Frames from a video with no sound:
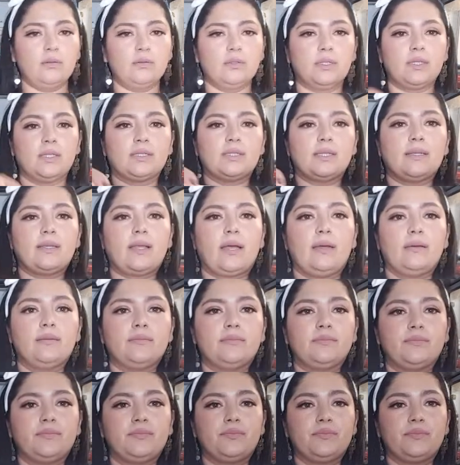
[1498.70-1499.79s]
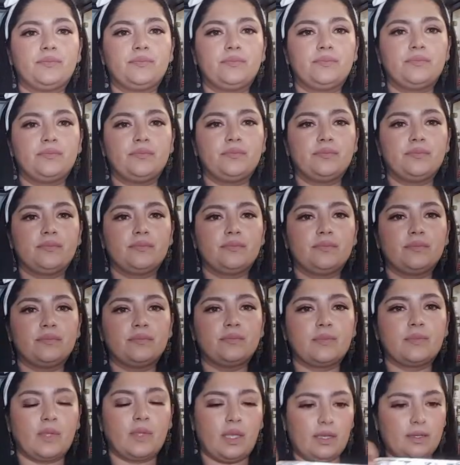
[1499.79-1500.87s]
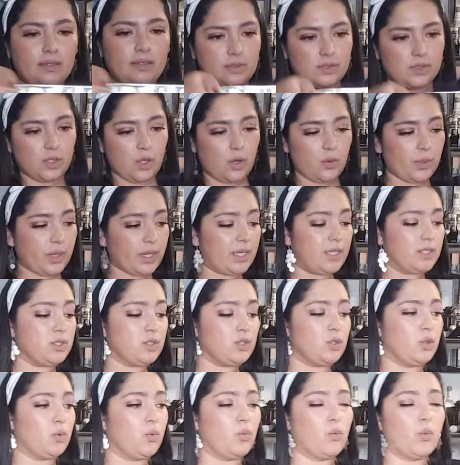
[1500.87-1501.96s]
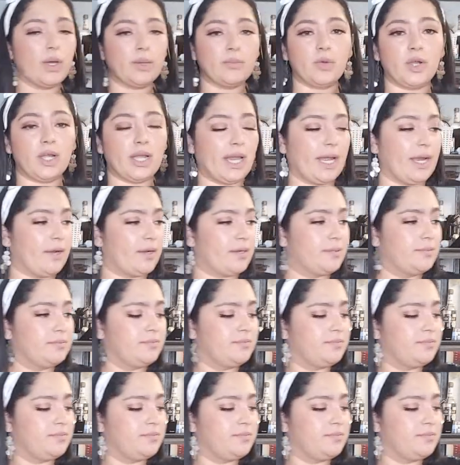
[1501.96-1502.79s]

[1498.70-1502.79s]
looks like that. Okay, so we're gonna do one more layer.